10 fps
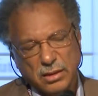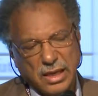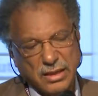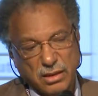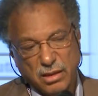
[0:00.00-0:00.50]

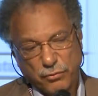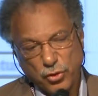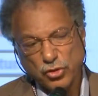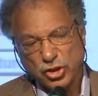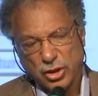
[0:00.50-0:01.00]
in the
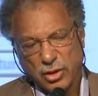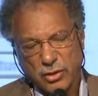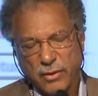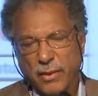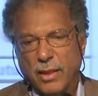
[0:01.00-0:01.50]
future,
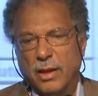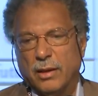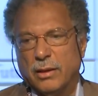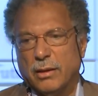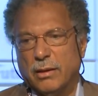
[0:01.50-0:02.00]

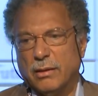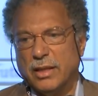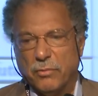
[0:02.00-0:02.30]
they